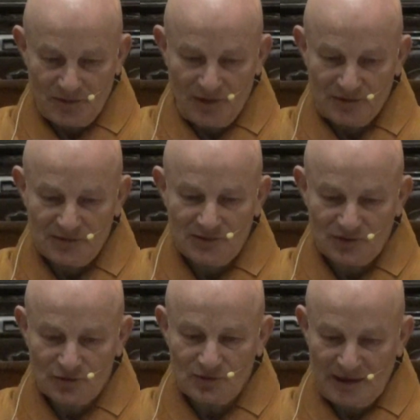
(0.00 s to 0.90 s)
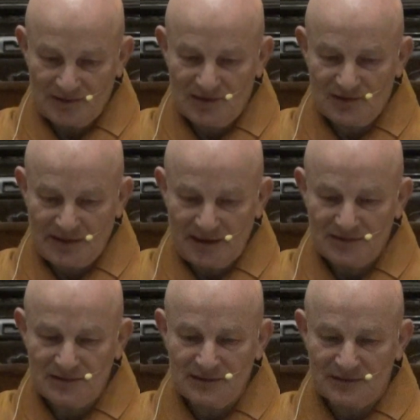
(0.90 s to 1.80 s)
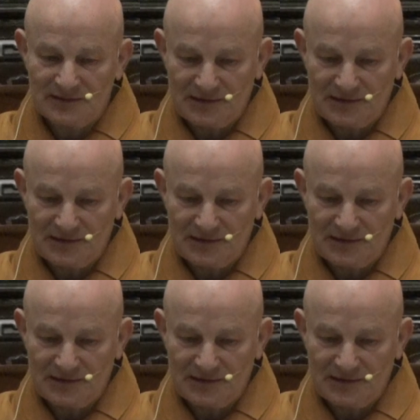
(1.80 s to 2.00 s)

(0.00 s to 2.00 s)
on through understanding